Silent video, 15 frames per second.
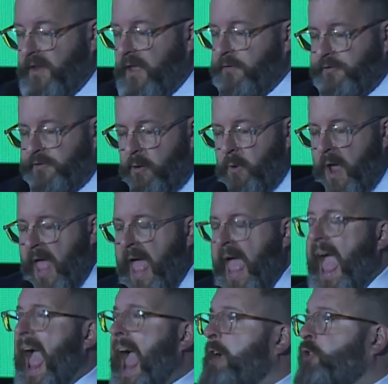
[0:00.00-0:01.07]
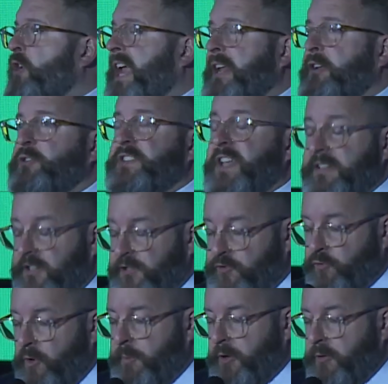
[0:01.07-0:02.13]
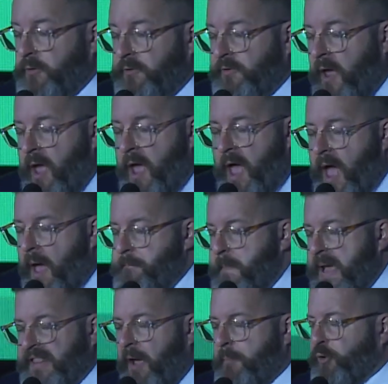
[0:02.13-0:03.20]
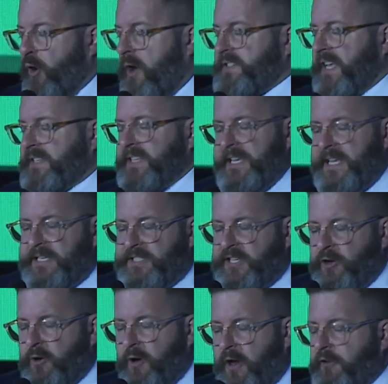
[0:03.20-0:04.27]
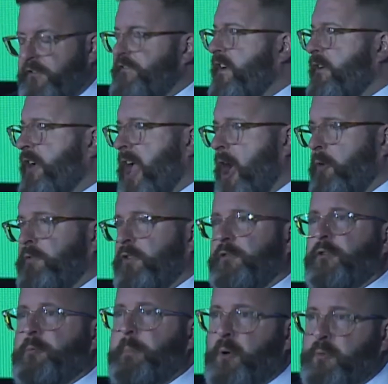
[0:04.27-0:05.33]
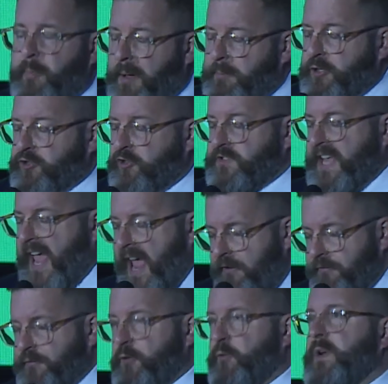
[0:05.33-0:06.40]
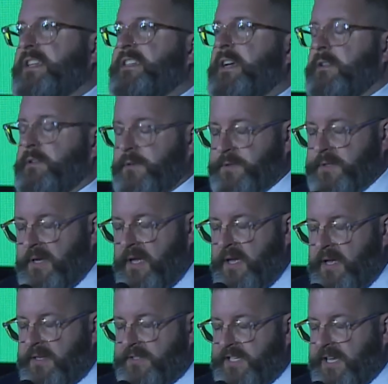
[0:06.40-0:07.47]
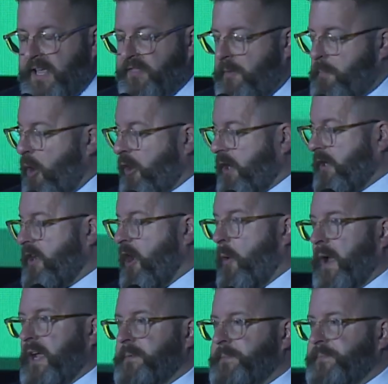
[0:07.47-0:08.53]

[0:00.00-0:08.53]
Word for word: So aggregators and distributors make that process easier and are very helpful for both publishers and for retailers to get the market going.